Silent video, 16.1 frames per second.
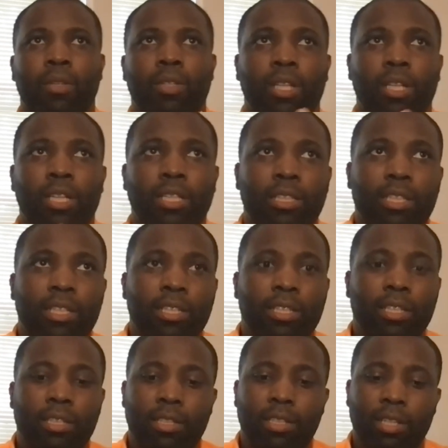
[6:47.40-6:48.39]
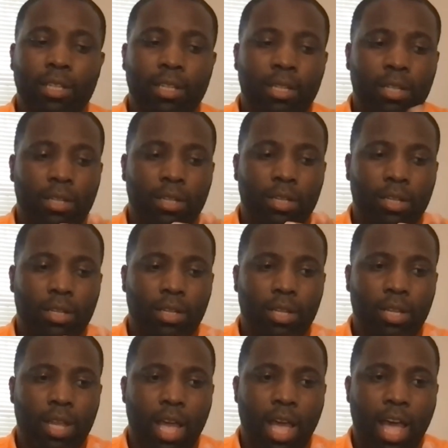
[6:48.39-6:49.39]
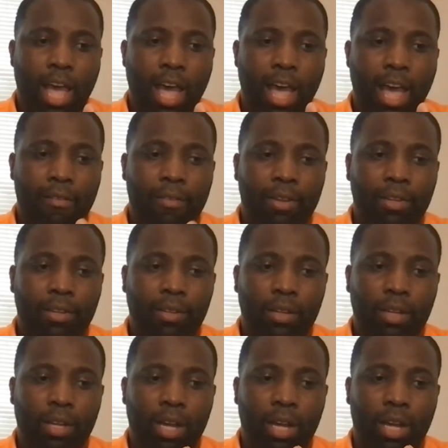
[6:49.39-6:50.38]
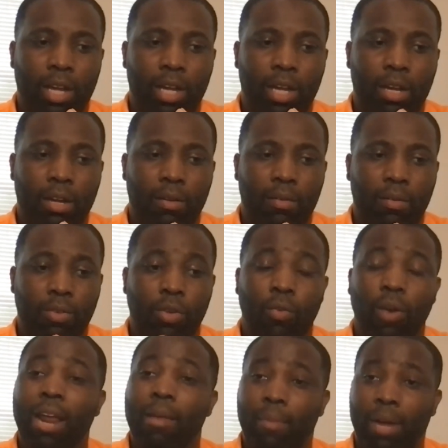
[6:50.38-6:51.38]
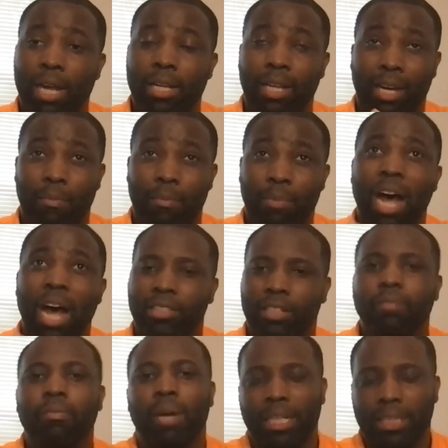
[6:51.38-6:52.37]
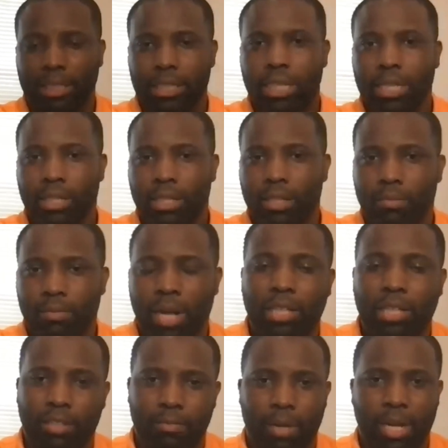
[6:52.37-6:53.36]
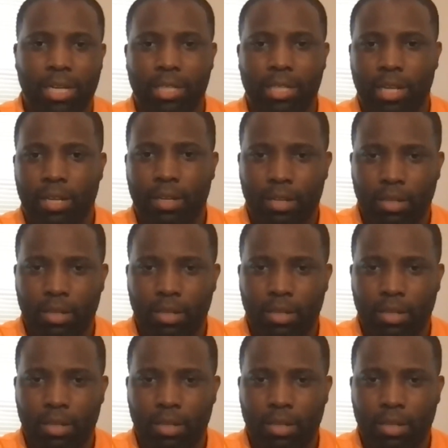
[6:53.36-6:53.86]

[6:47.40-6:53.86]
the consistency having uh, uh the right mind like a positive mindset positive mindset